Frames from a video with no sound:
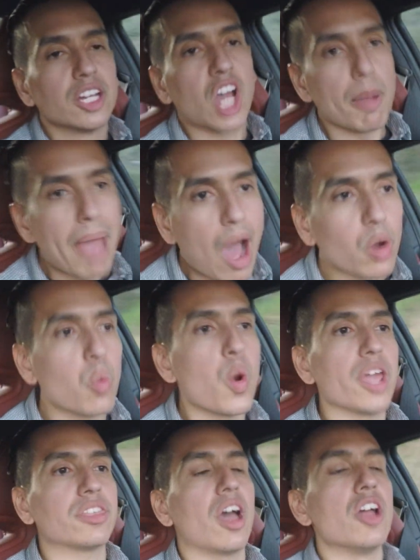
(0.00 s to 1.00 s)
come out
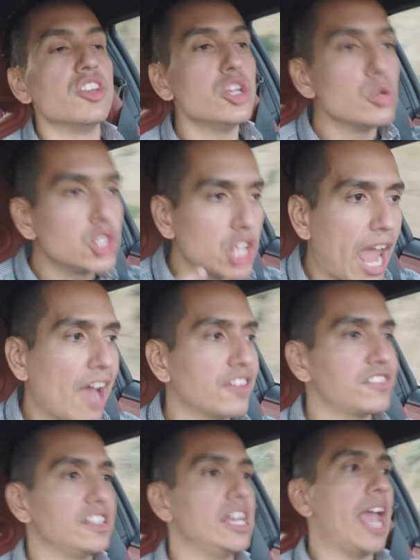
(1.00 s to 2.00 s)
with a new
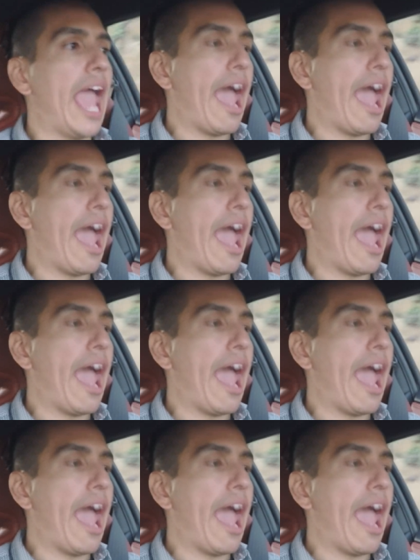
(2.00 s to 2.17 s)
chassis